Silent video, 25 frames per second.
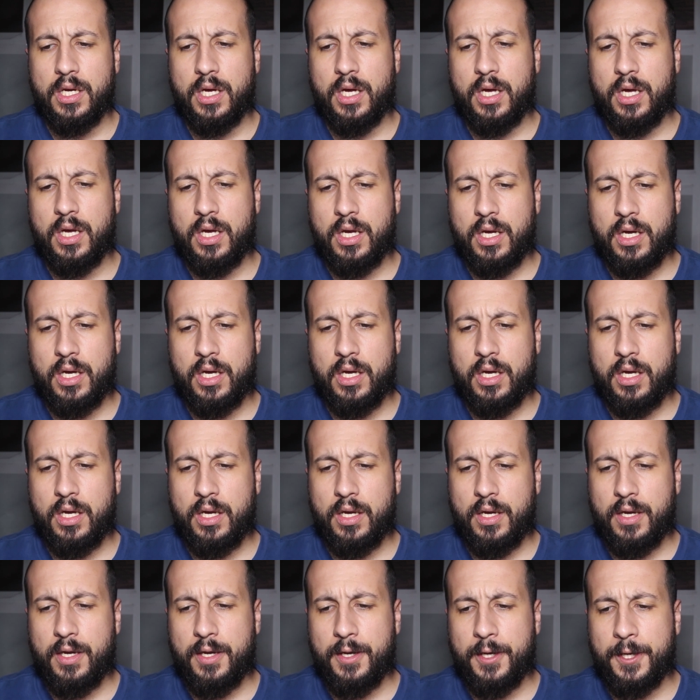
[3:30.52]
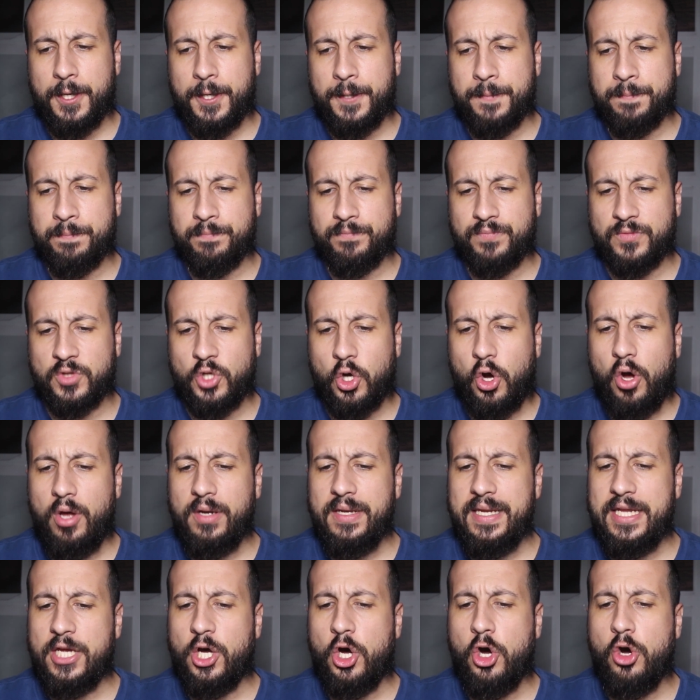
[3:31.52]
The
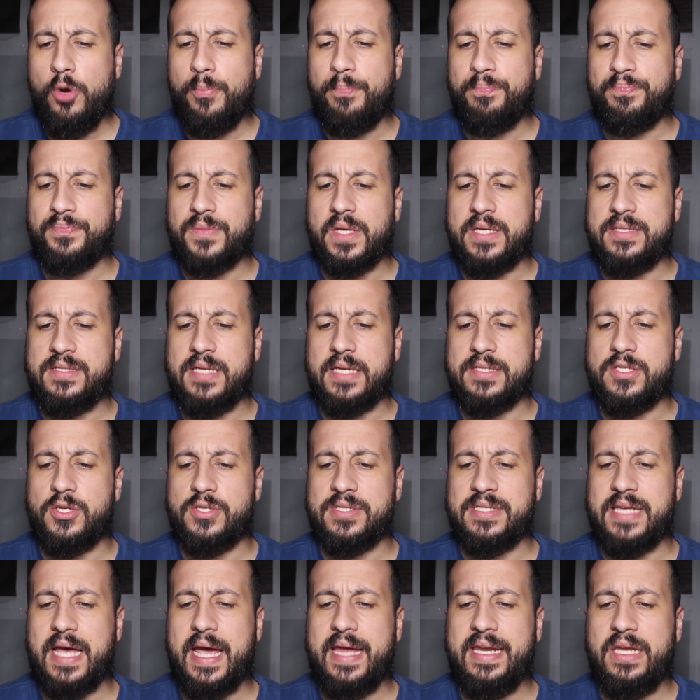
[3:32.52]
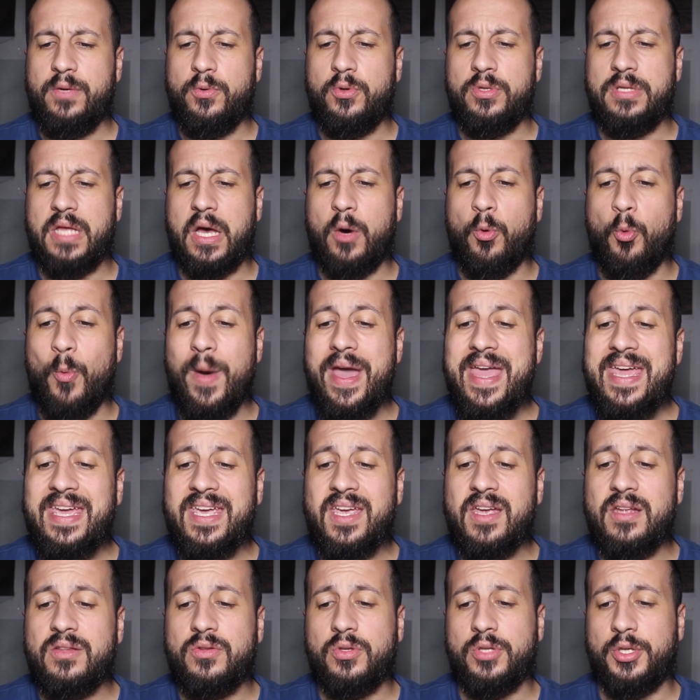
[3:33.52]
only hope is that society would
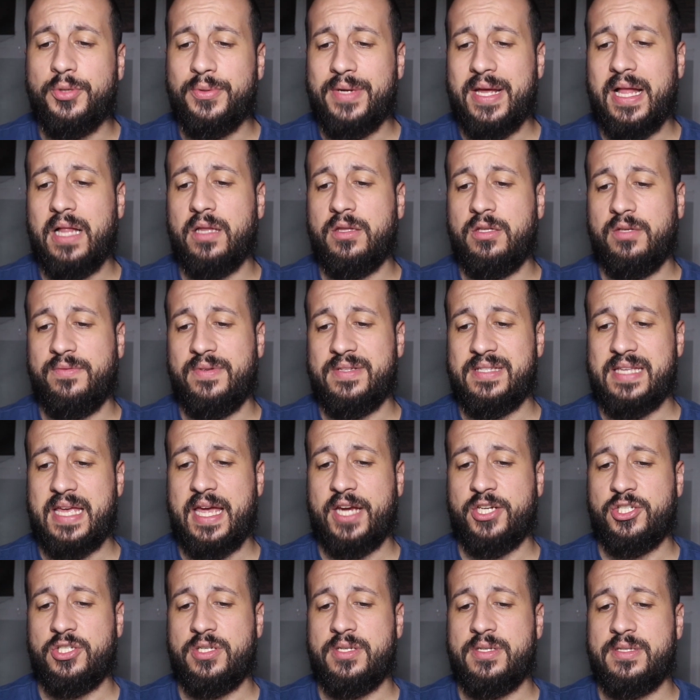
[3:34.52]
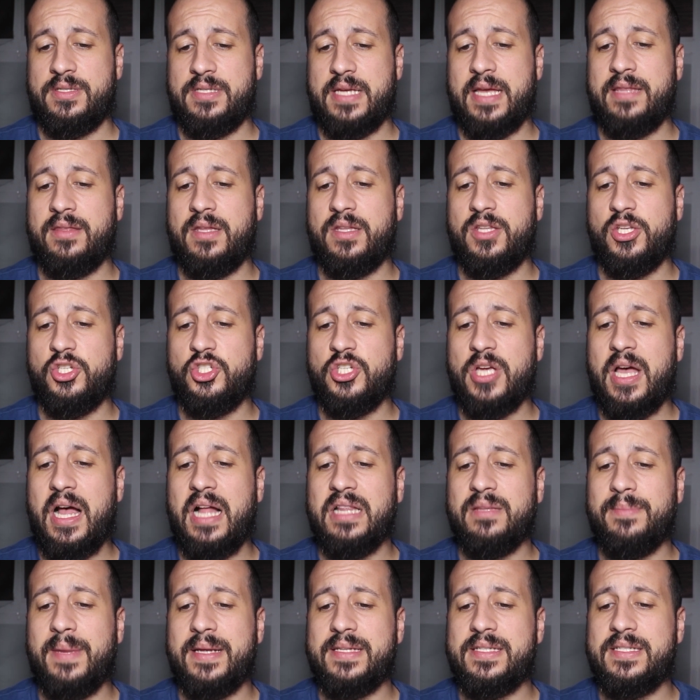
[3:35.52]
awaken to the reality of its actions, and that the
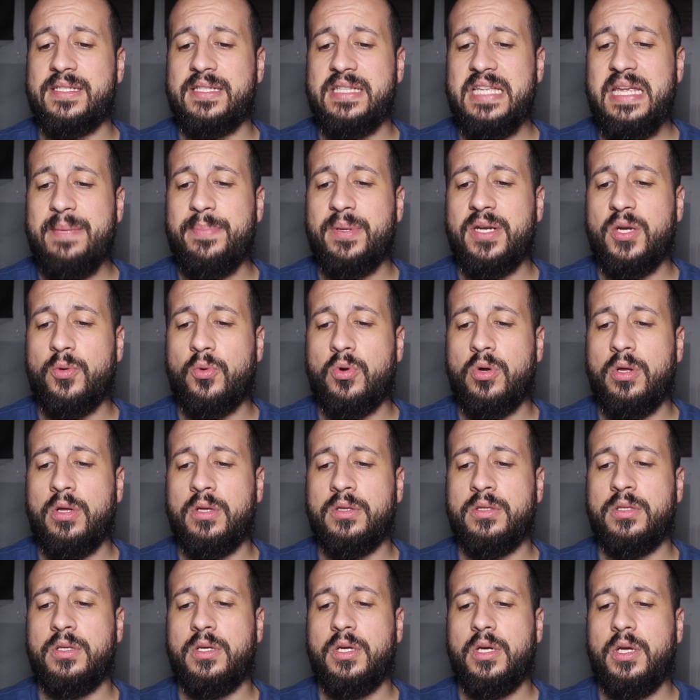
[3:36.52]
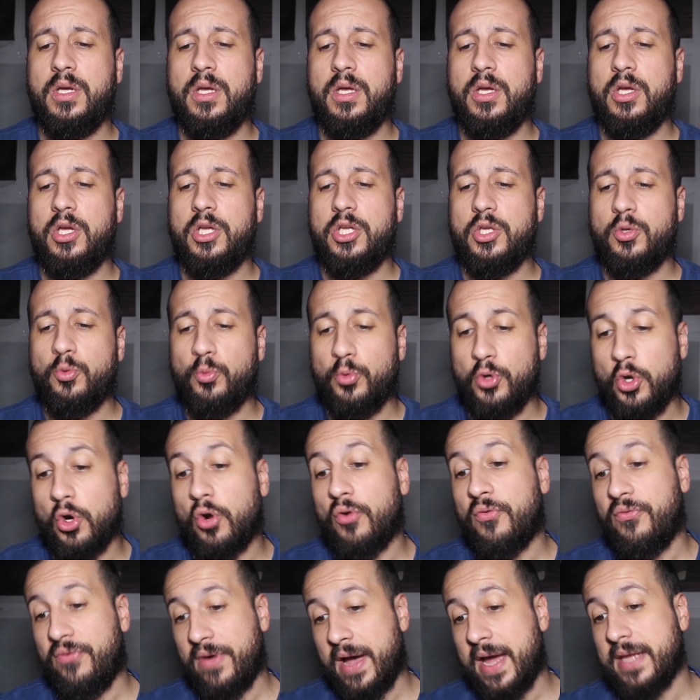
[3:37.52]
child might sleep in a world where
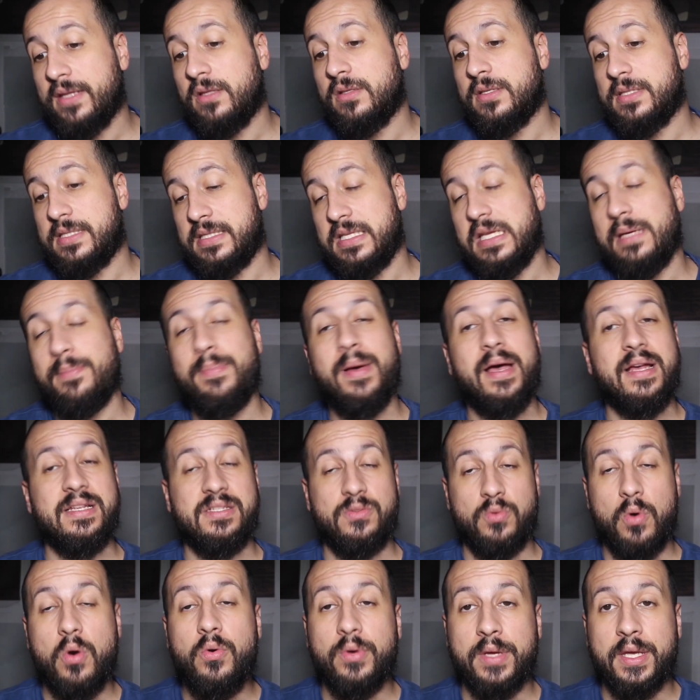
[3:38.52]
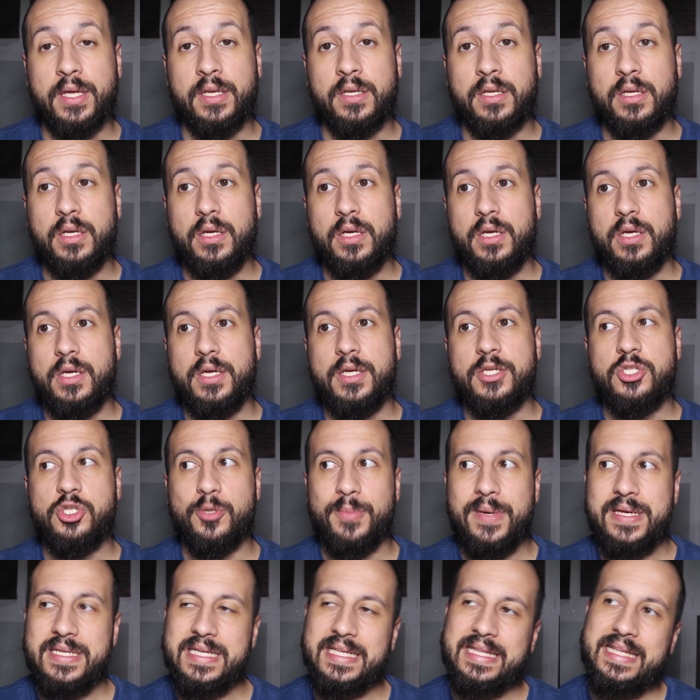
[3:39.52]
your final sleep has woken. So
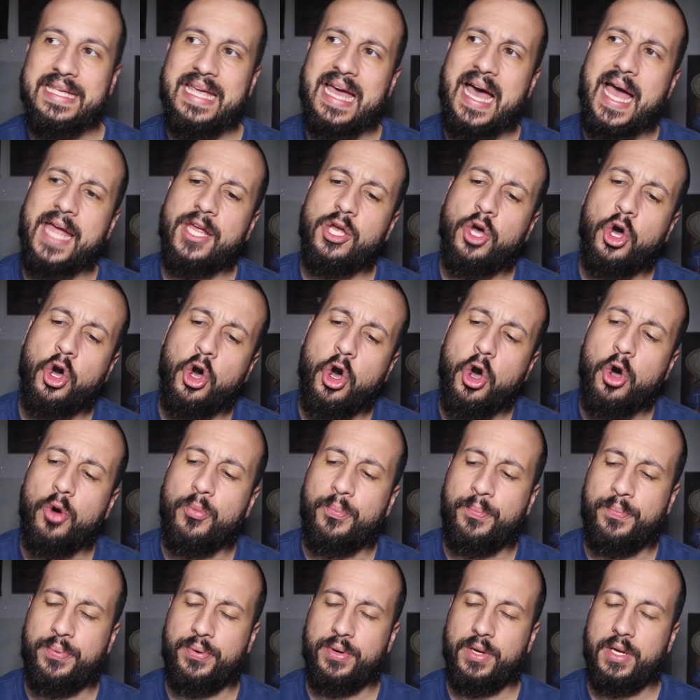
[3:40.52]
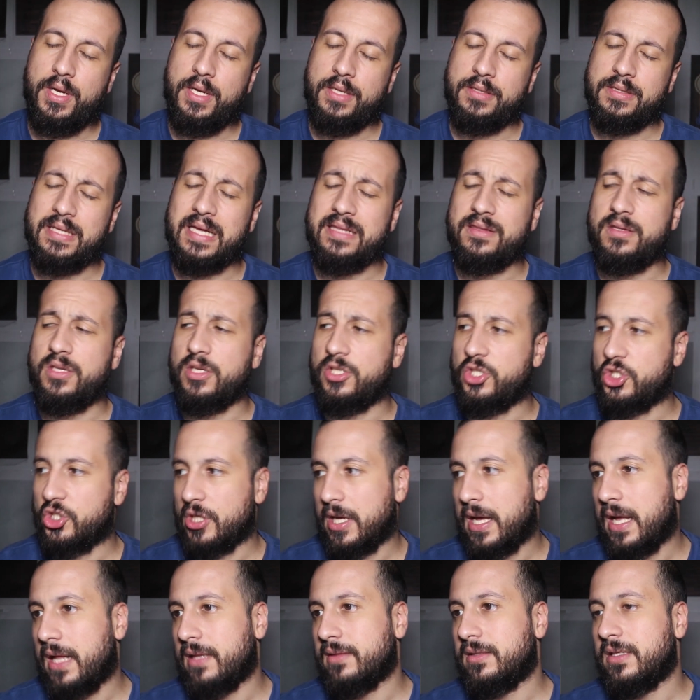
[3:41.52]
basically, I hope that the
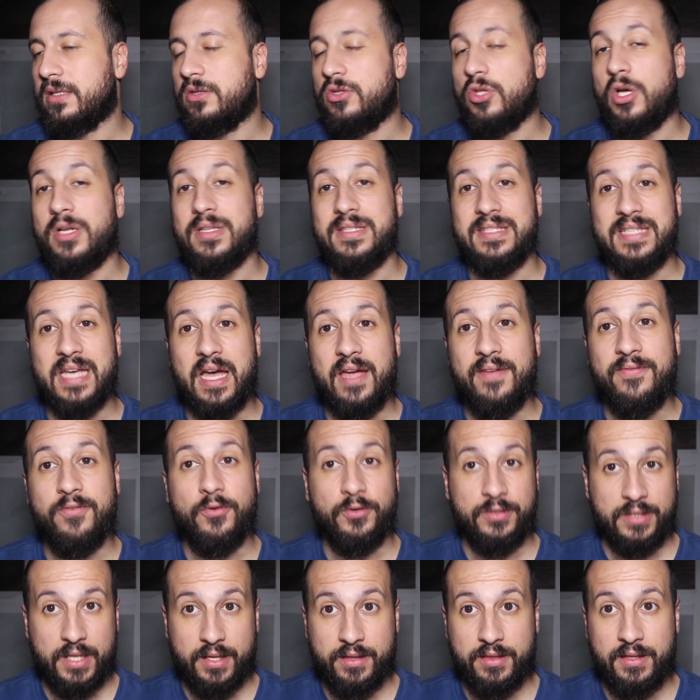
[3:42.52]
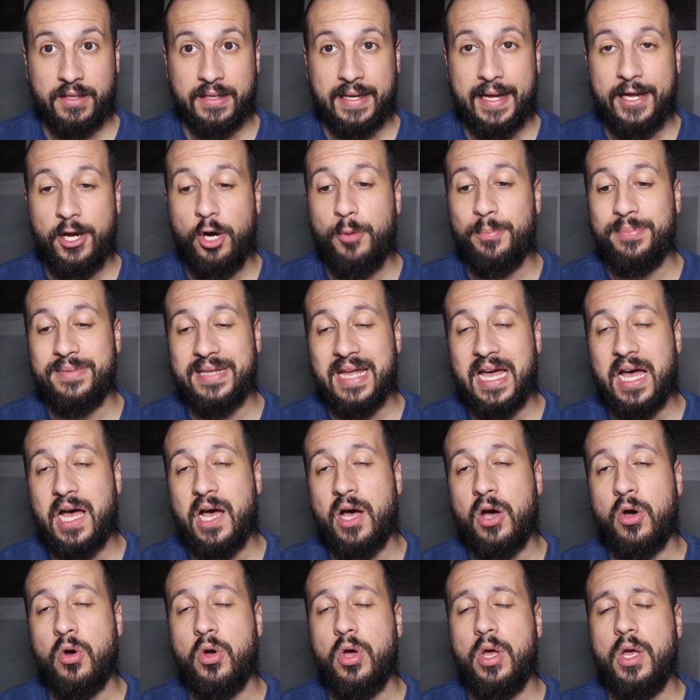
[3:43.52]
child did not die for nothing. I hope
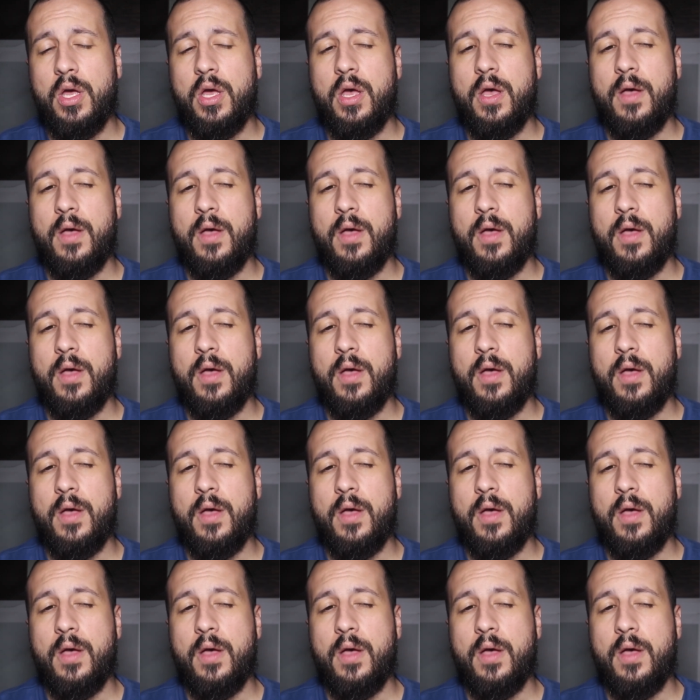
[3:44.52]
now